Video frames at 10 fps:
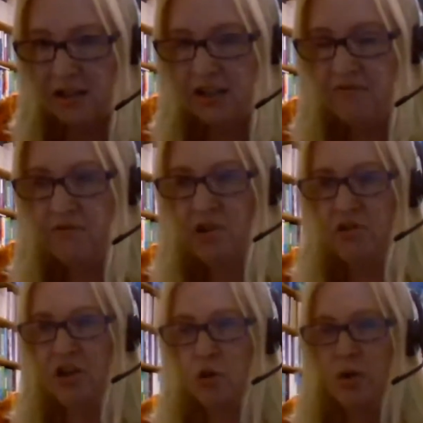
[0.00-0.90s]

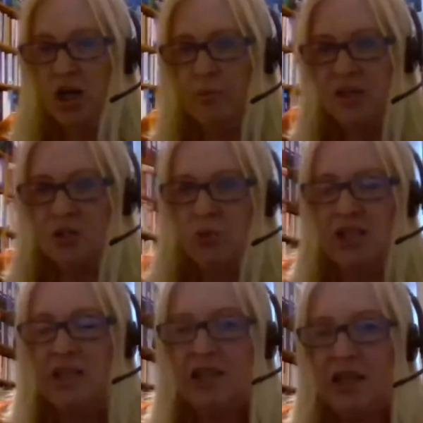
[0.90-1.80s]
different requirements
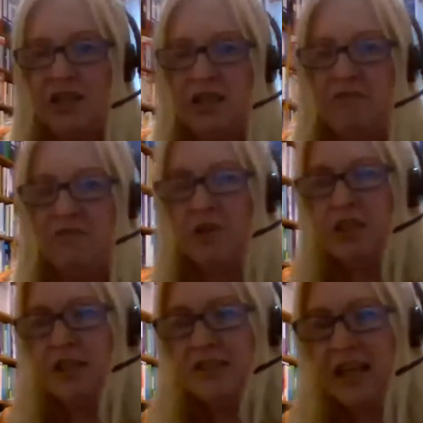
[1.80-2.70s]
within
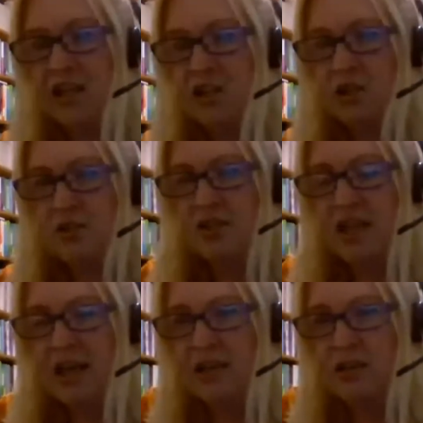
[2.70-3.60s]
different sectors
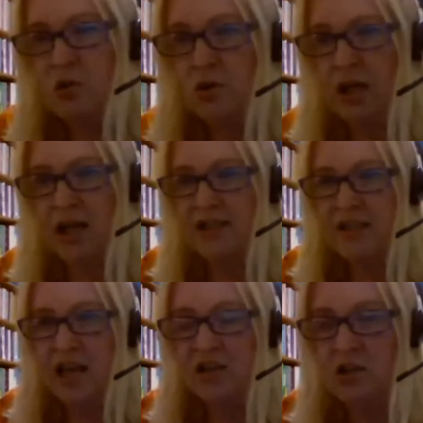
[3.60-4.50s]
and
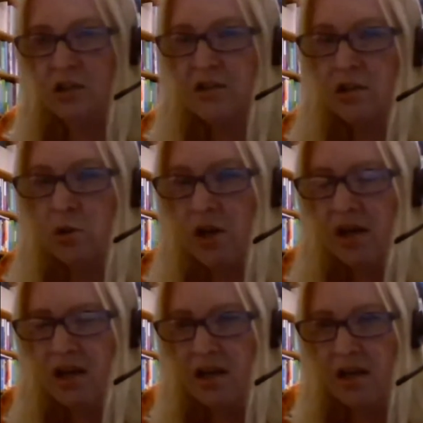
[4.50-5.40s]
organizations. So
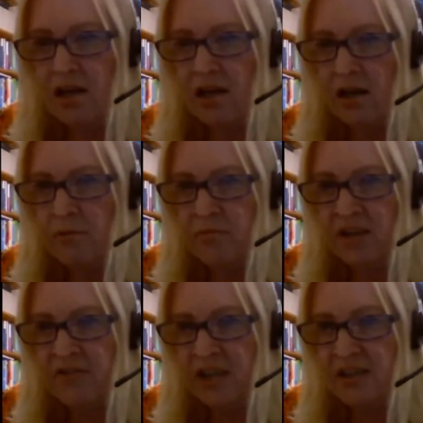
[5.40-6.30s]
um,
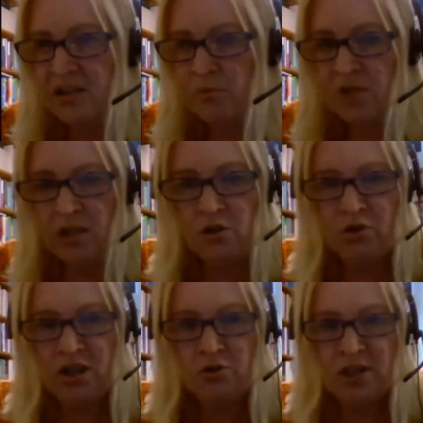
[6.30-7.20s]
if that's something
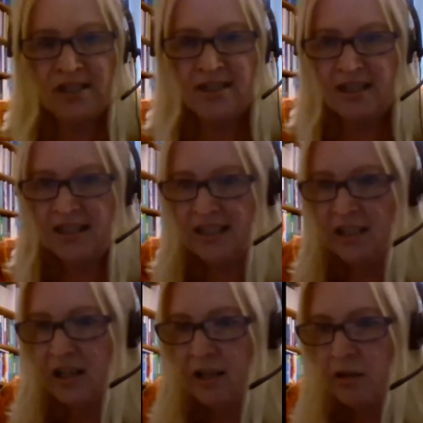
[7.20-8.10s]
you're interested
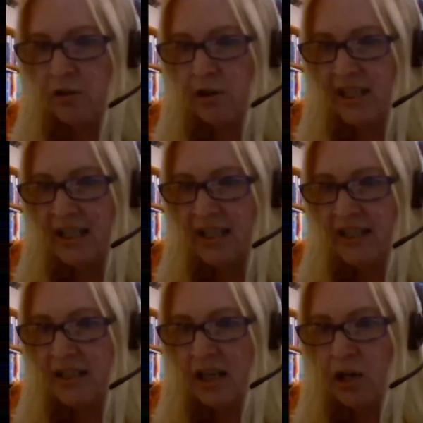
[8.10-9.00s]
in. Uh, the link
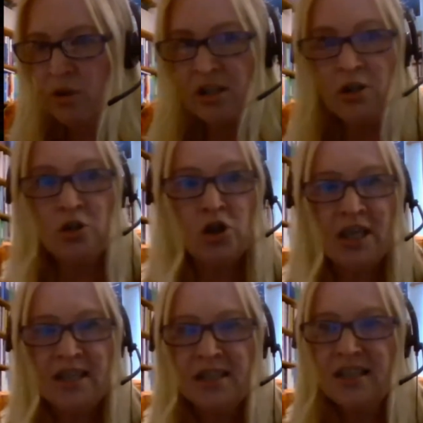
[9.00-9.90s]
is now in the
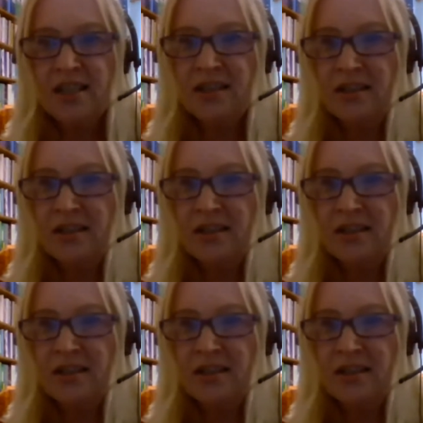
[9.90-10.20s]
chat.